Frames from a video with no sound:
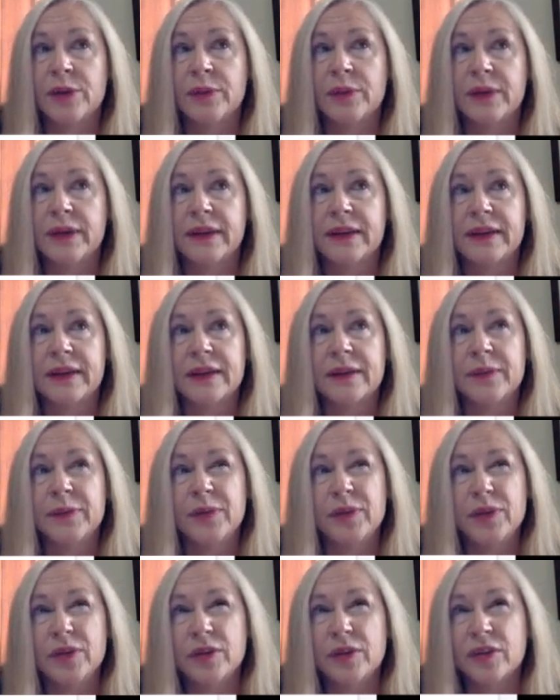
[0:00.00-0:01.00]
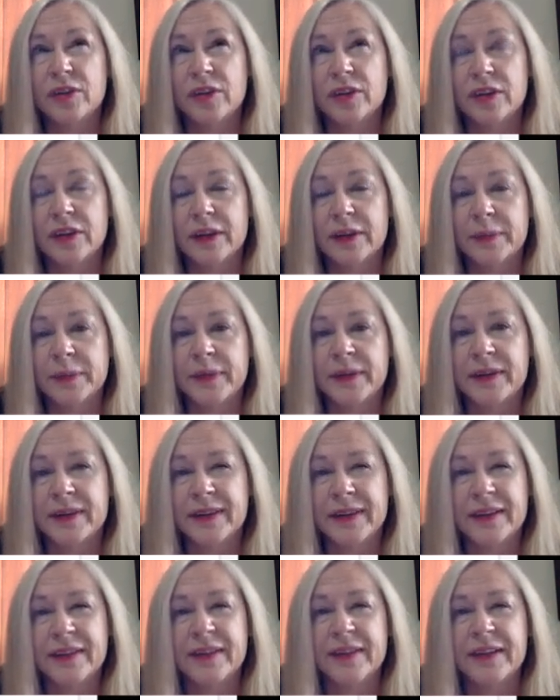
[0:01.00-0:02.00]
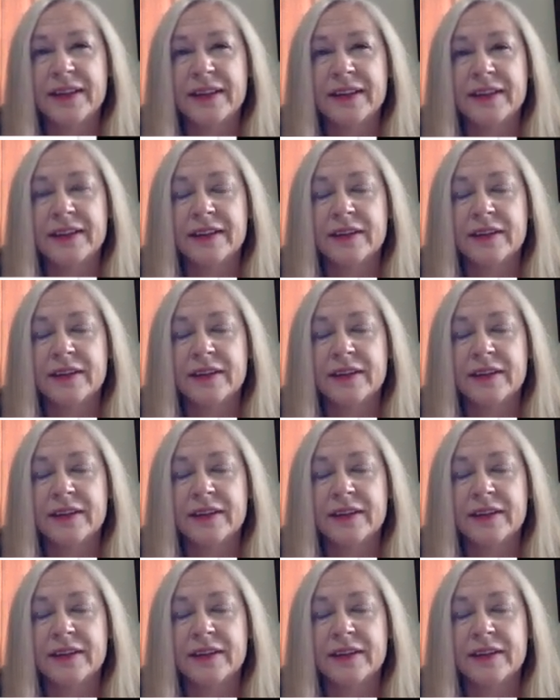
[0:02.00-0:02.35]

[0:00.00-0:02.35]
But computers are a lot better nowadays,